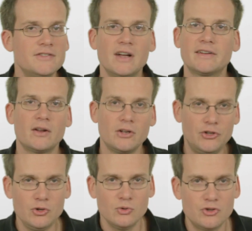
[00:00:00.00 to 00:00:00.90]
This knocked out a
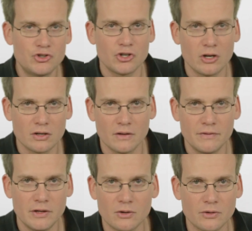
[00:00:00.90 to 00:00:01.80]
huge chunk
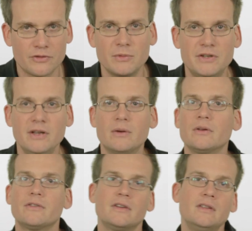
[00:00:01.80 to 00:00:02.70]
of the Earth's
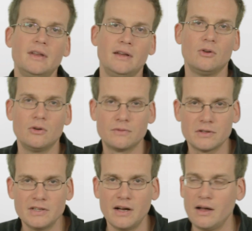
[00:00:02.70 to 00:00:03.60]
materials, and then over
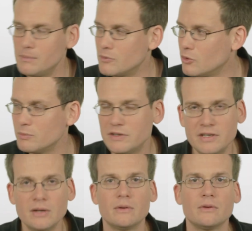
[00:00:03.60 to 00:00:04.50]
time, those
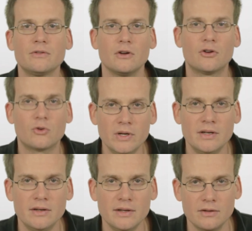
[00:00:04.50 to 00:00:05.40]
materials
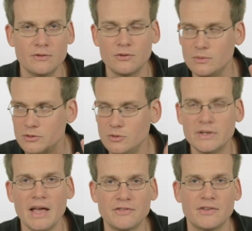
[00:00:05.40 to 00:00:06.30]
accreted into, you
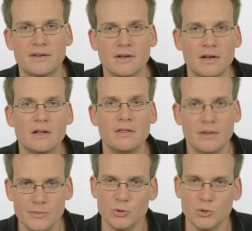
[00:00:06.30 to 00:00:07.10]
guessed it, the